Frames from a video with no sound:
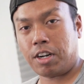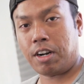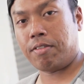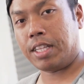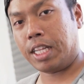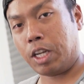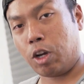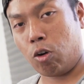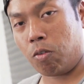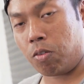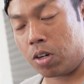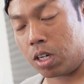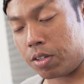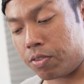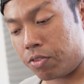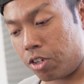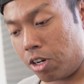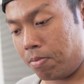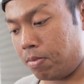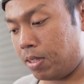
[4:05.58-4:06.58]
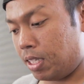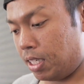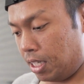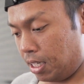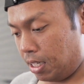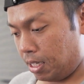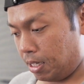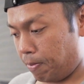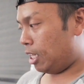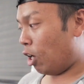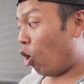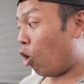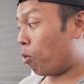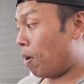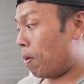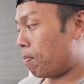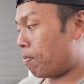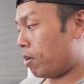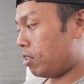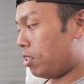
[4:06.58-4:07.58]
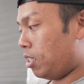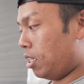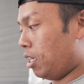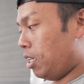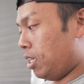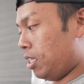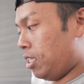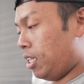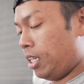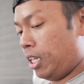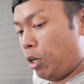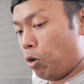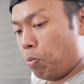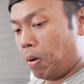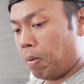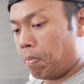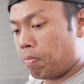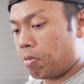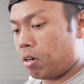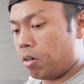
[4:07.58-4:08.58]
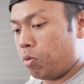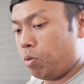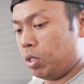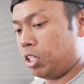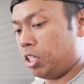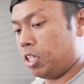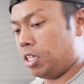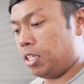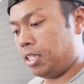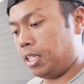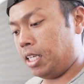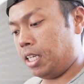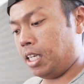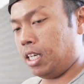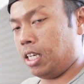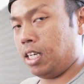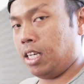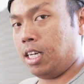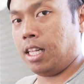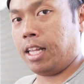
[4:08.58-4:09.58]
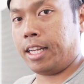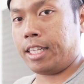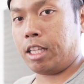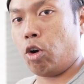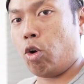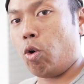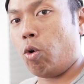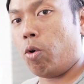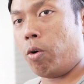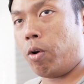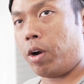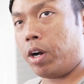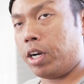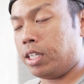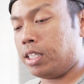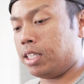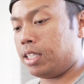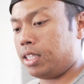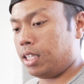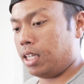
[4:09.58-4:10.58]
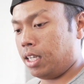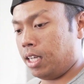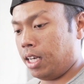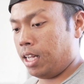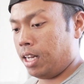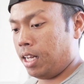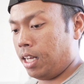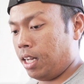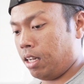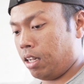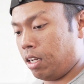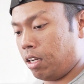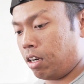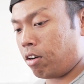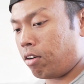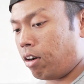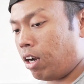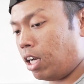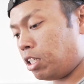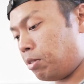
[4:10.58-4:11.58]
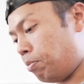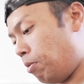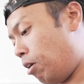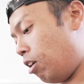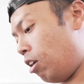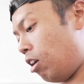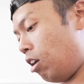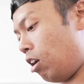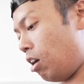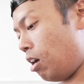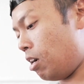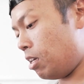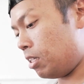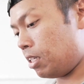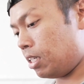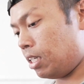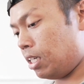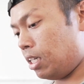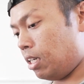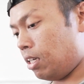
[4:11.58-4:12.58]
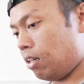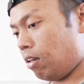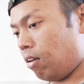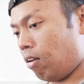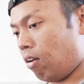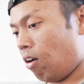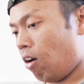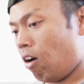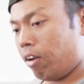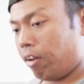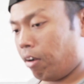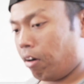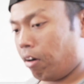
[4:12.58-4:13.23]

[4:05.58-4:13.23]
everything over from the old bumper to the new bumper, which is the like the horns and then the crash bars, all the